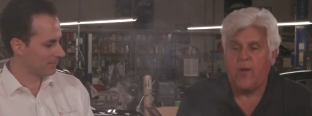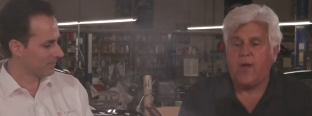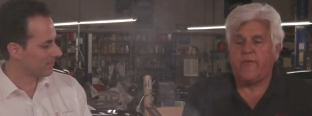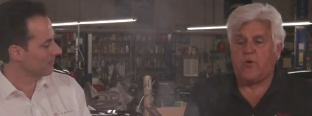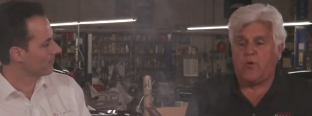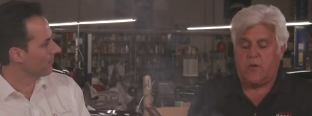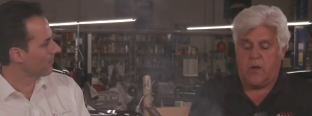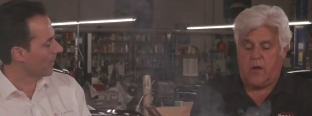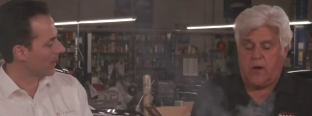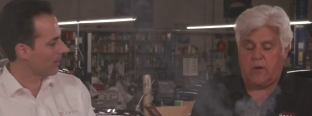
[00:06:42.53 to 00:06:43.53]
Speaker 1: you have an old
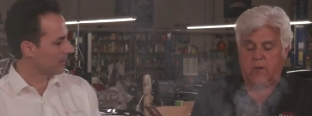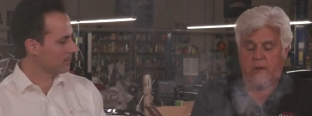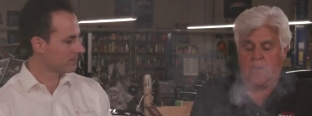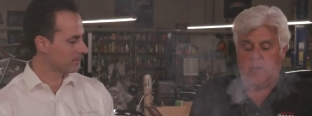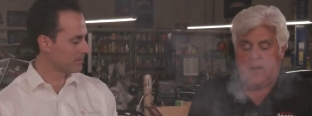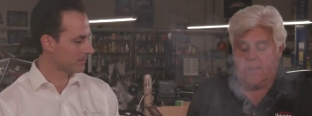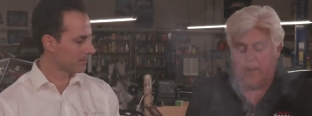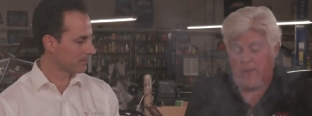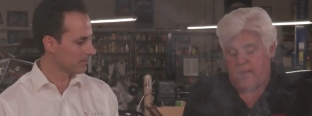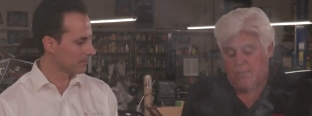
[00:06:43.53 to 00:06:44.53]
car,
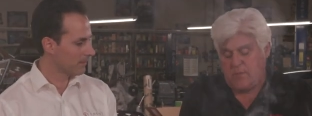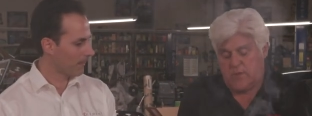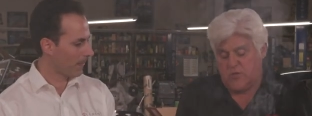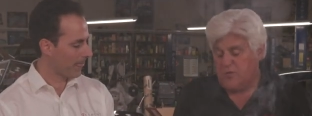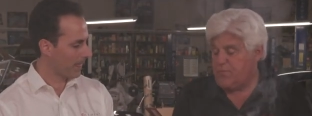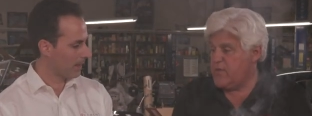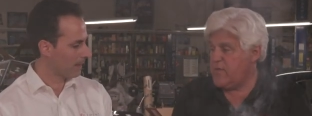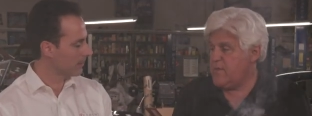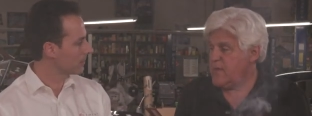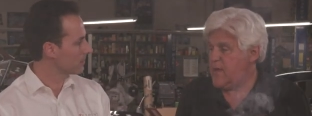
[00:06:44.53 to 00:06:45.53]
you just put
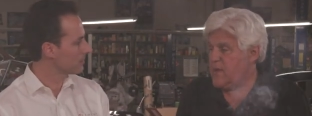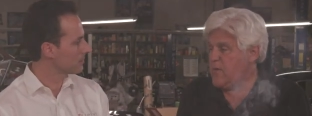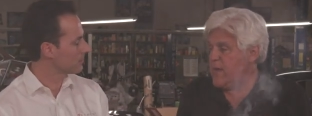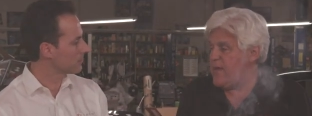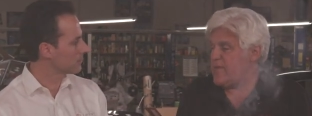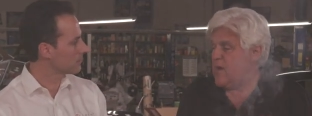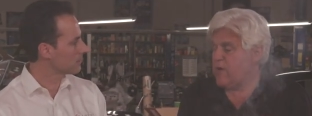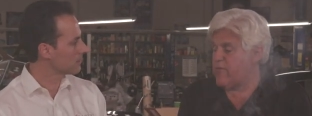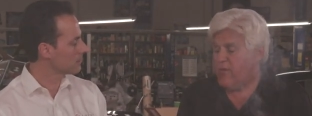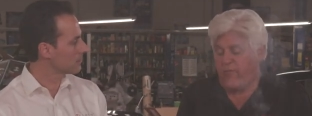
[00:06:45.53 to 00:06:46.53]
this, I know guys
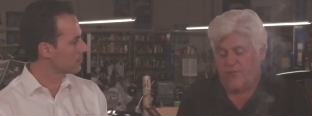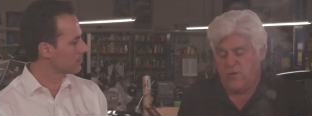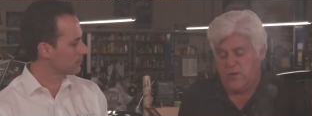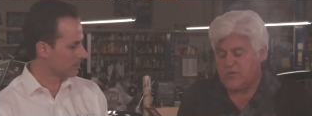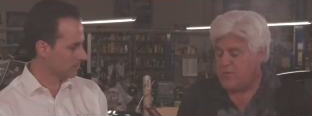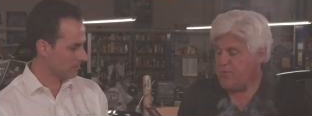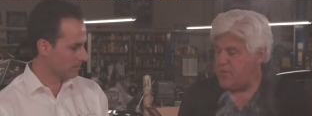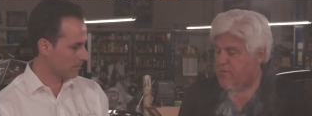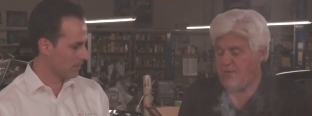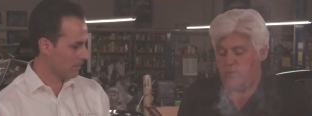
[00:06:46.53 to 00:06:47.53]
carry road flares, just put
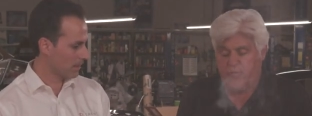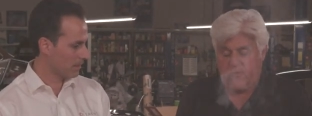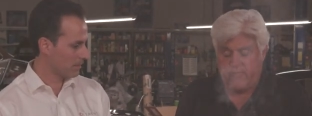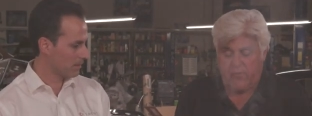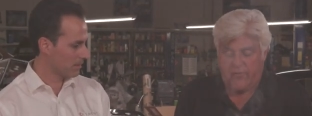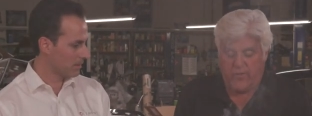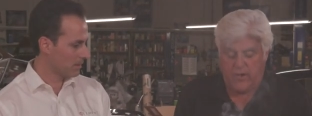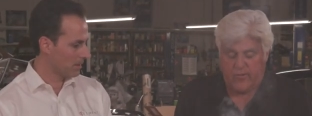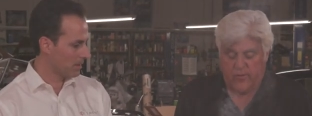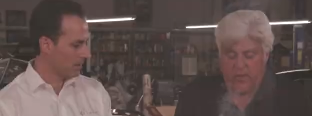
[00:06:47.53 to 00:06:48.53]
this in with your road flares.